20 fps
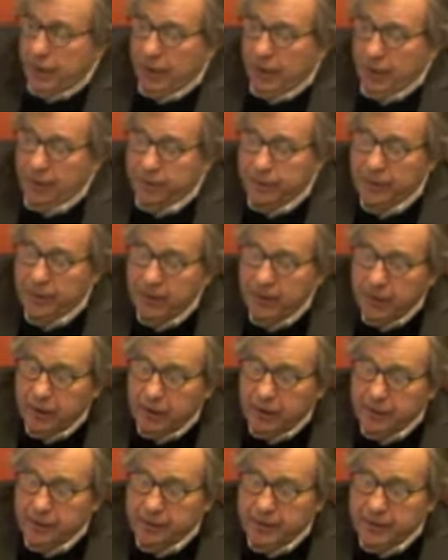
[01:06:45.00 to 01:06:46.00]
of
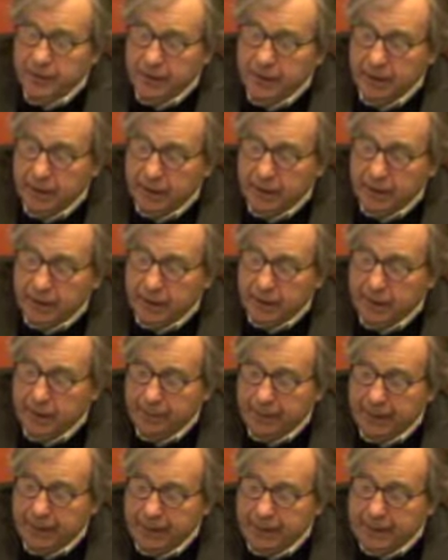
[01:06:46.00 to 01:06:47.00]
the
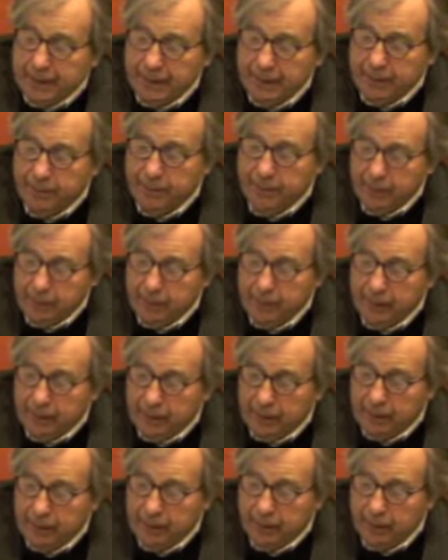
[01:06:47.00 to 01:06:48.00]
American
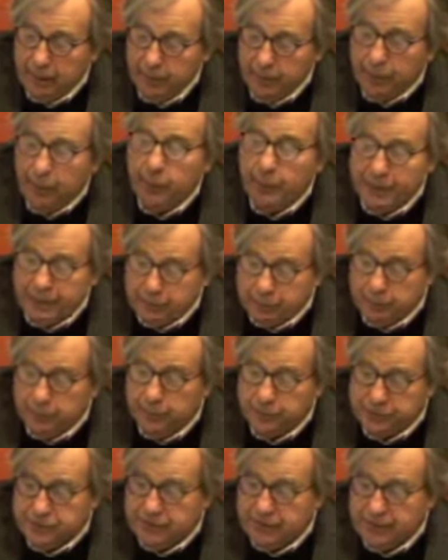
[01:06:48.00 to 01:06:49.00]
poet who
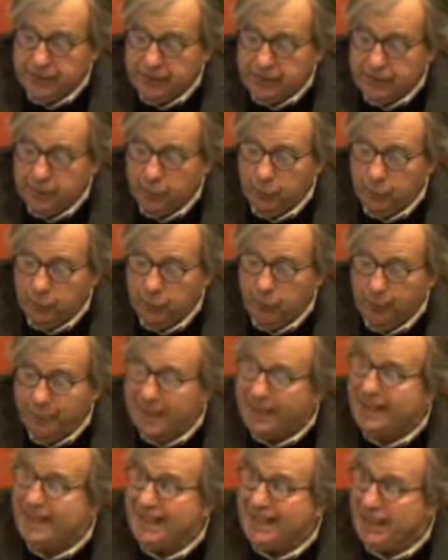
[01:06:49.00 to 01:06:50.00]
was in the war,
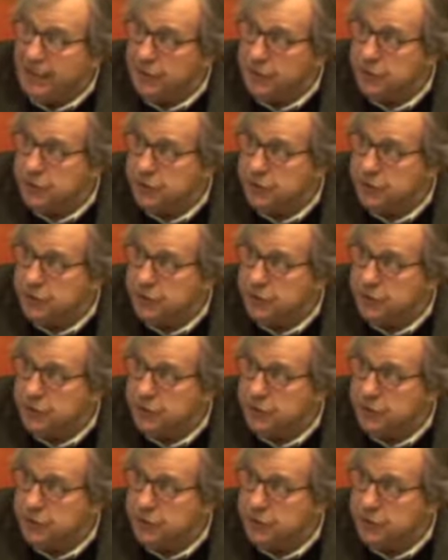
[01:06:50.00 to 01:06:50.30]
McLeish,